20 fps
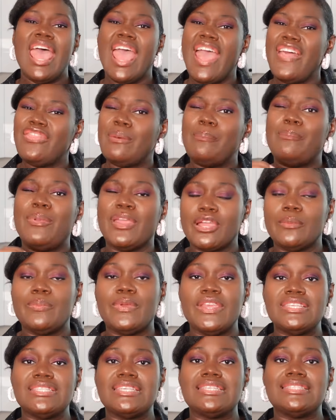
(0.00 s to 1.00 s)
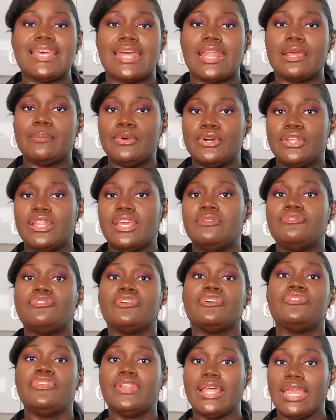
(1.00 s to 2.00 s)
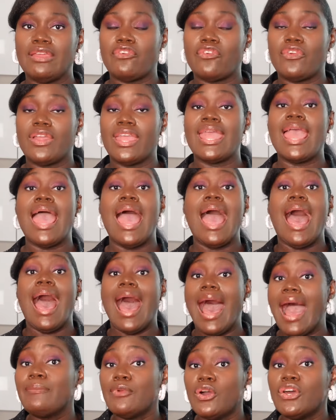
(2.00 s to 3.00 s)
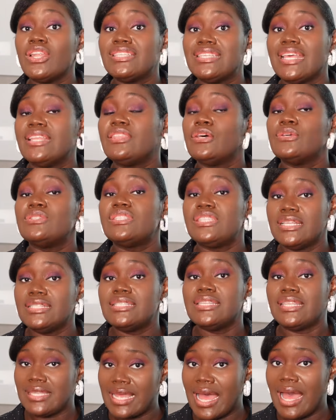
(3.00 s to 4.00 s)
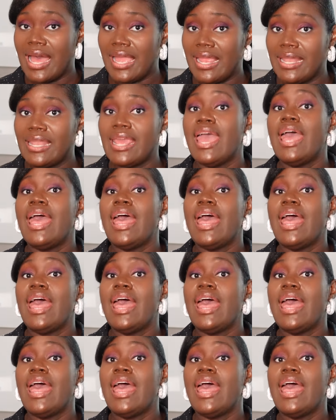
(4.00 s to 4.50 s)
and the bigger pieces that I put in for flavoring. I'm gonna set those things aside.